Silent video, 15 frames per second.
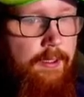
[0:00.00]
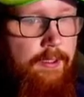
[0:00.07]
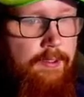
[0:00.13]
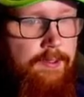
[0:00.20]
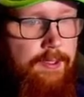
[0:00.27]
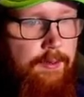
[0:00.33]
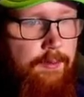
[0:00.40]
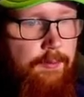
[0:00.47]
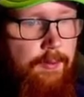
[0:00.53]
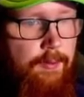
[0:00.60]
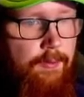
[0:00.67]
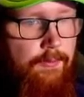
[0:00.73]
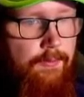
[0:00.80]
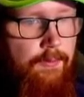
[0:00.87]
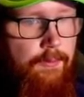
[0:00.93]
Let's see what we go
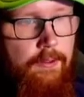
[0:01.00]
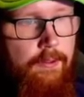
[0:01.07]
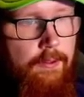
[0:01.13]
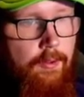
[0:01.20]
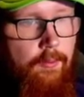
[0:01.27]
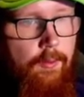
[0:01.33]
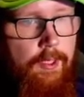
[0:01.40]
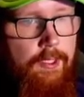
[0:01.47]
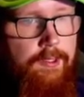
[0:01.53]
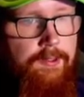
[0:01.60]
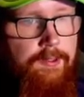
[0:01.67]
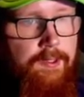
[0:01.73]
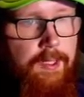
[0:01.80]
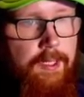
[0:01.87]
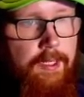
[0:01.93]
for. The white
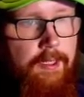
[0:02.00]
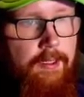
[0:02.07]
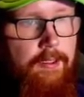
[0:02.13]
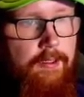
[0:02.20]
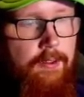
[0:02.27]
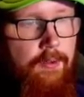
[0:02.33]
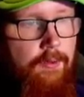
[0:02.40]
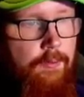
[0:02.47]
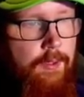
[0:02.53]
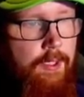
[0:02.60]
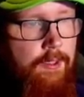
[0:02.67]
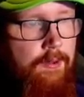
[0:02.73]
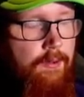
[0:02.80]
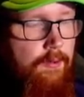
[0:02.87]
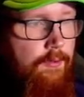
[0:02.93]
Sand. Oh, we
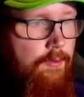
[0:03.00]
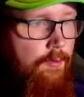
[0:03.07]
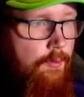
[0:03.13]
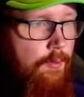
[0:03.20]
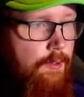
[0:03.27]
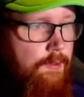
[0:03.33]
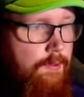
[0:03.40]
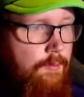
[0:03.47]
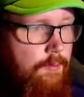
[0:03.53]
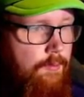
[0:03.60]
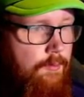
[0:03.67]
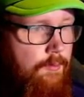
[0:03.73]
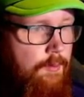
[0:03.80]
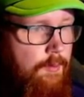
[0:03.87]
got the store. Let's see what we can buy